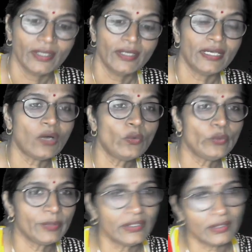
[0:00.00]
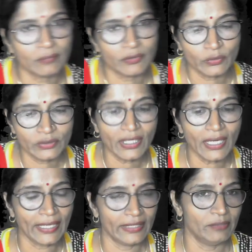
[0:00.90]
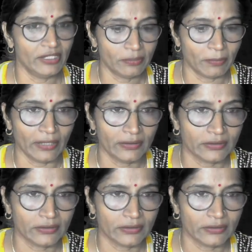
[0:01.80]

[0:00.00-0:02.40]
Now we will come to the element part.